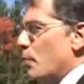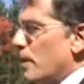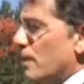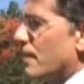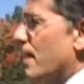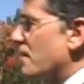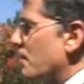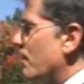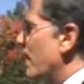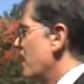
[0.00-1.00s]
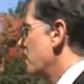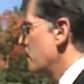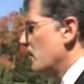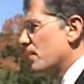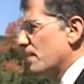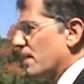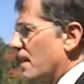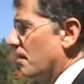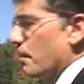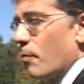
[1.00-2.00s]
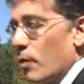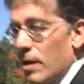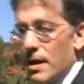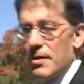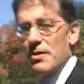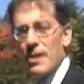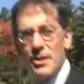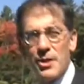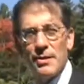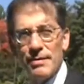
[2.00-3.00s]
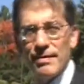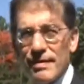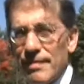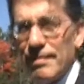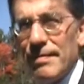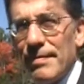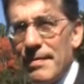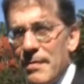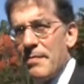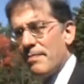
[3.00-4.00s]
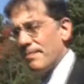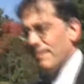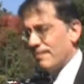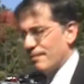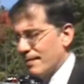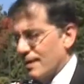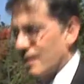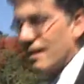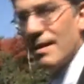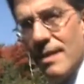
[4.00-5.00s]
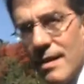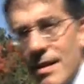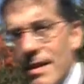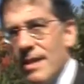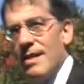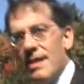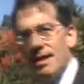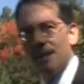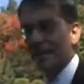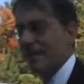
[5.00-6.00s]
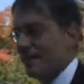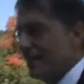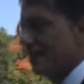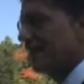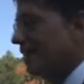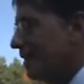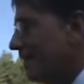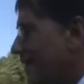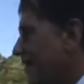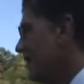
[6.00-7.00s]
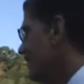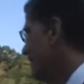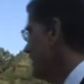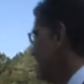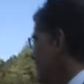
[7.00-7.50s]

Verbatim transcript: We testify on bills as they come before the legislature. That sounds like a yes, we do lobby to maintain victimless crime laws to me.